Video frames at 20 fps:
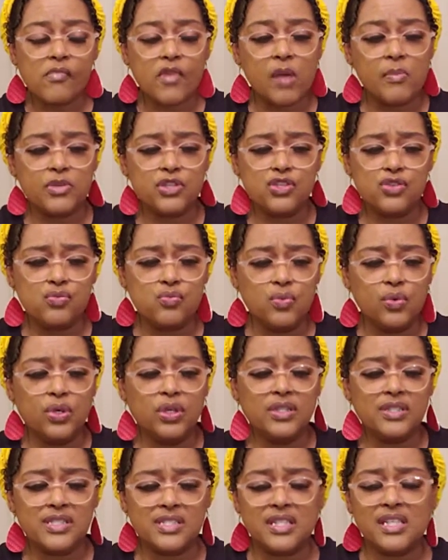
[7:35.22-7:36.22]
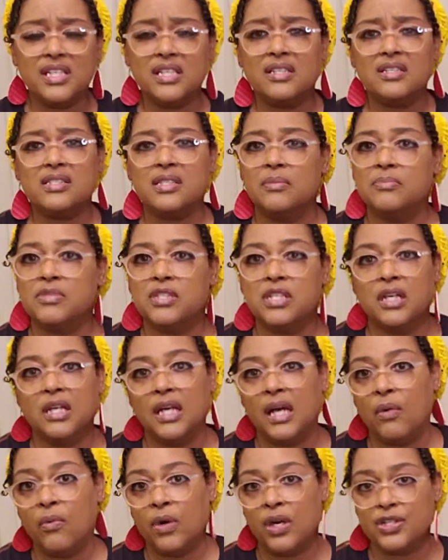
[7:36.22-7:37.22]
but you want to eat, because I'm telling you,
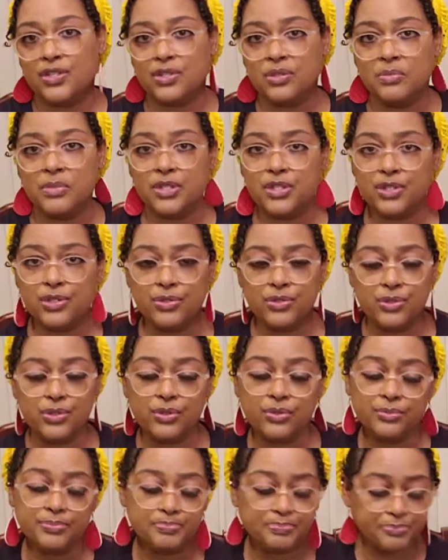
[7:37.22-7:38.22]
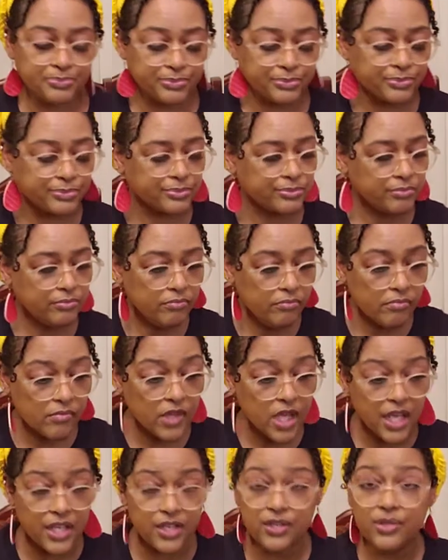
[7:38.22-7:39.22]
I watch too much YouTube,
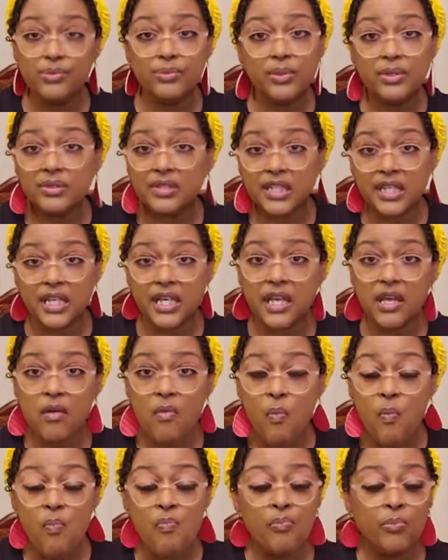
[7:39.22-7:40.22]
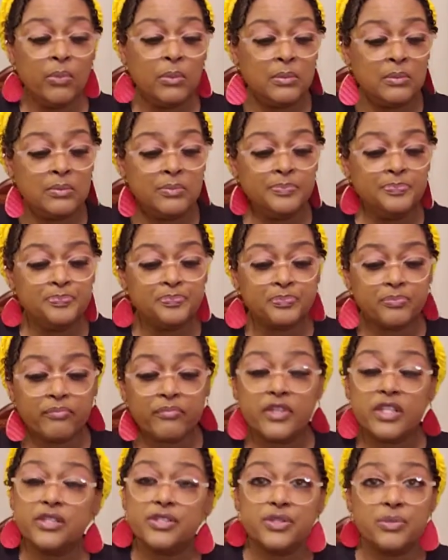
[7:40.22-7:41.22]
and you want to eat
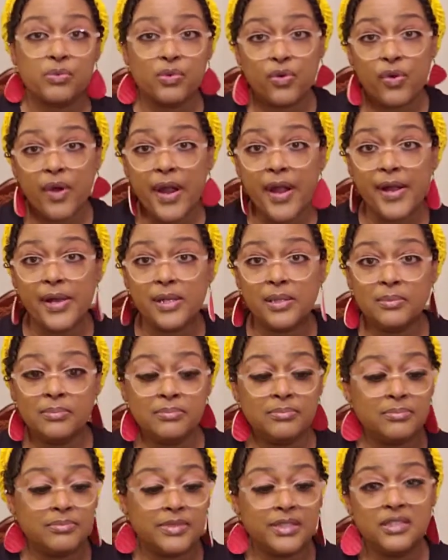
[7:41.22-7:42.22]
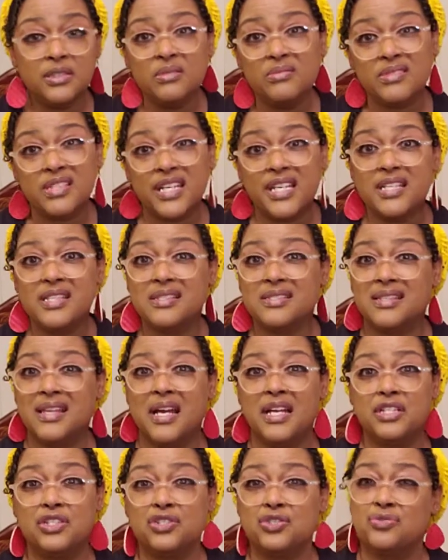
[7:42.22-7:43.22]
some crab that don't taste
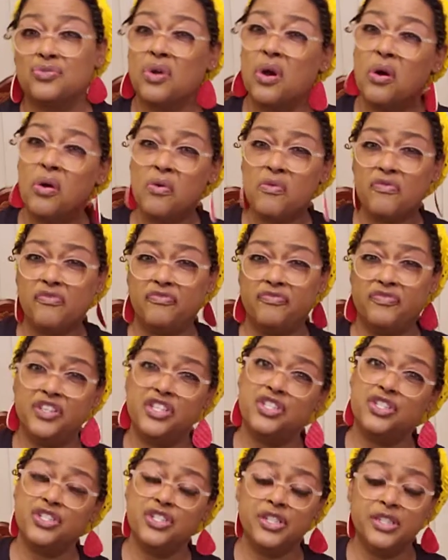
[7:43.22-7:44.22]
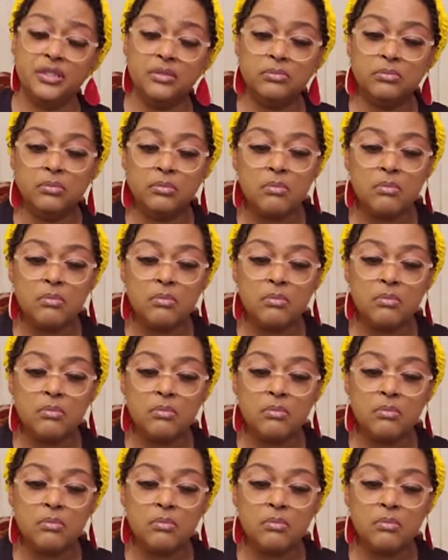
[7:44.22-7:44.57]
like strong fishy,